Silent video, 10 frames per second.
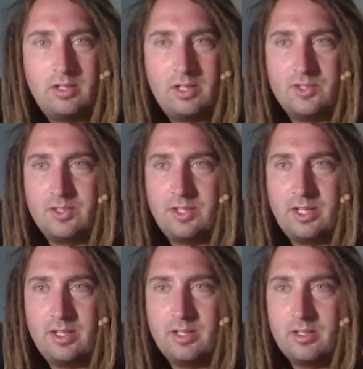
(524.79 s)
hence
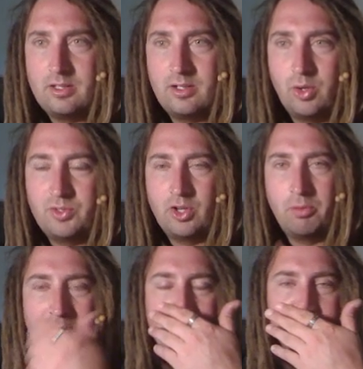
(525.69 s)
the hotel
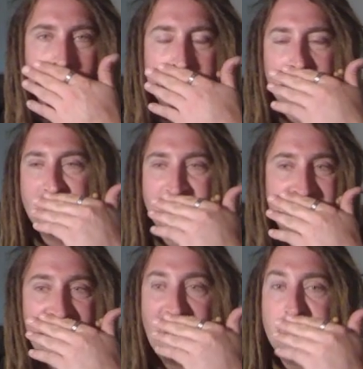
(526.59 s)
backdrops much of the
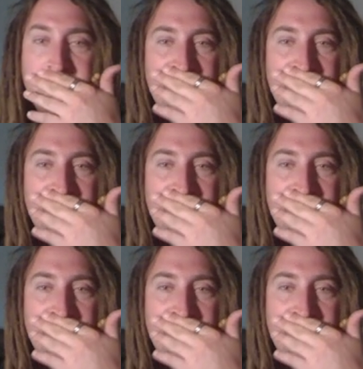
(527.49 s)
time.